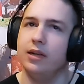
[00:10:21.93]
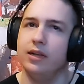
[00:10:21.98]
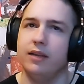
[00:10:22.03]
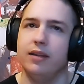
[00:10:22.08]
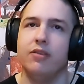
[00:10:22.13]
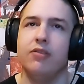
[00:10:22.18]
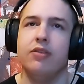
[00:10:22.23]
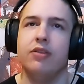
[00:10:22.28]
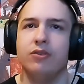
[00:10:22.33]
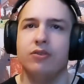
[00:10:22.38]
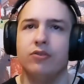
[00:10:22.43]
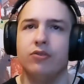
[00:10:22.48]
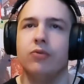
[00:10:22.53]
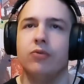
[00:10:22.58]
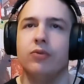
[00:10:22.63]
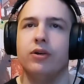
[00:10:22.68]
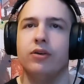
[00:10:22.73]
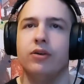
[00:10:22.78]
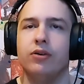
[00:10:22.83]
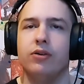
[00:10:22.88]
dancing in the cool
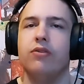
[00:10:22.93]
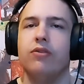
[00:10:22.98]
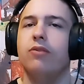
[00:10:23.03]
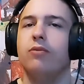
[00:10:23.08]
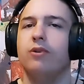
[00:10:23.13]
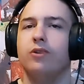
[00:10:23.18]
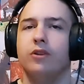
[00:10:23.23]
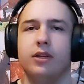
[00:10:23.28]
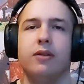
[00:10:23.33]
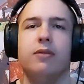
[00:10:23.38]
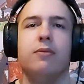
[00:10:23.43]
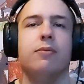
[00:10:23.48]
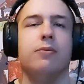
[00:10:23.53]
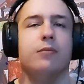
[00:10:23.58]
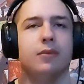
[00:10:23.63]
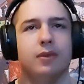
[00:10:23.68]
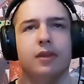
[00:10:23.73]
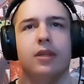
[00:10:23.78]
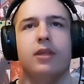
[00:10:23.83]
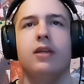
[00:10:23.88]
rain on a hot summer day.
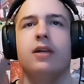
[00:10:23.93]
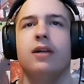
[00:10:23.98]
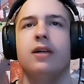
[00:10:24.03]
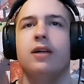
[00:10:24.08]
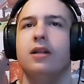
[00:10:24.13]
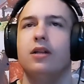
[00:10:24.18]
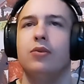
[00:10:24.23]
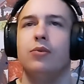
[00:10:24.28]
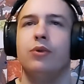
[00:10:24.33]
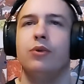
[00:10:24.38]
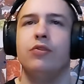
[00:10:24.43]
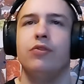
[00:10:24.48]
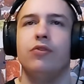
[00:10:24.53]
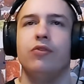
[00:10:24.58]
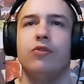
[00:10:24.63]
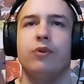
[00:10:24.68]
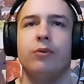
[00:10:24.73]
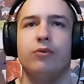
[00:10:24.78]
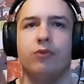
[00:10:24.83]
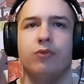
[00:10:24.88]
What is your
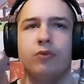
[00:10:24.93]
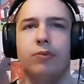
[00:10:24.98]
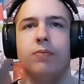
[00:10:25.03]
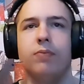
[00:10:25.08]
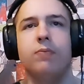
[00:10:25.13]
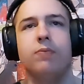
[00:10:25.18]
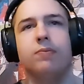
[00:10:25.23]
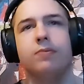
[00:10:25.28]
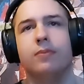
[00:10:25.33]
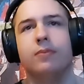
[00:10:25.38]
dream room?